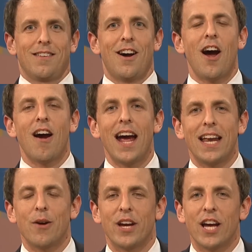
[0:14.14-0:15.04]
All right,
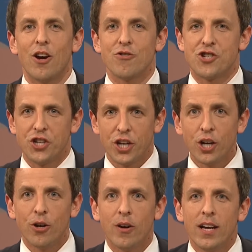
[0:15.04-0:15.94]
here we go.
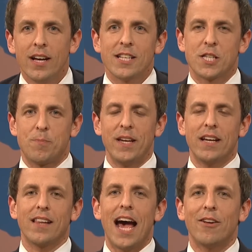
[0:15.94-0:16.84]
Do
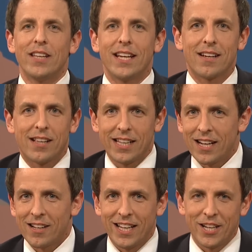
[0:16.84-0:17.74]
speak loudly and
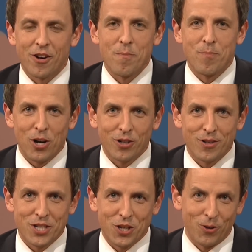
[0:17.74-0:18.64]
clearly. You're in Boca
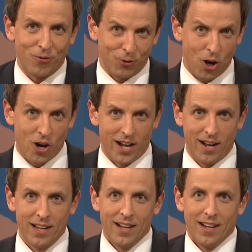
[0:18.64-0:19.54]
Raton,
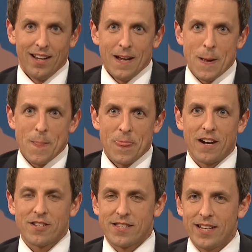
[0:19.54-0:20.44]
Florida.
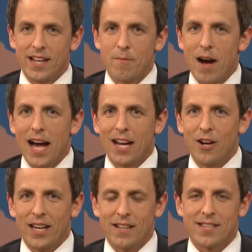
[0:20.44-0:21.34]
Their city
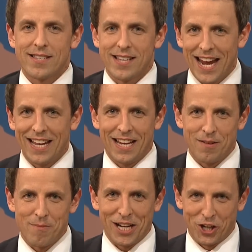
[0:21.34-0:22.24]
motto is, "Say it
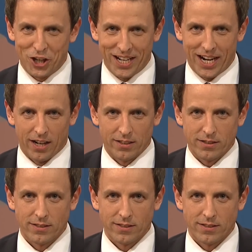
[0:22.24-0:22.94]
in my good ear."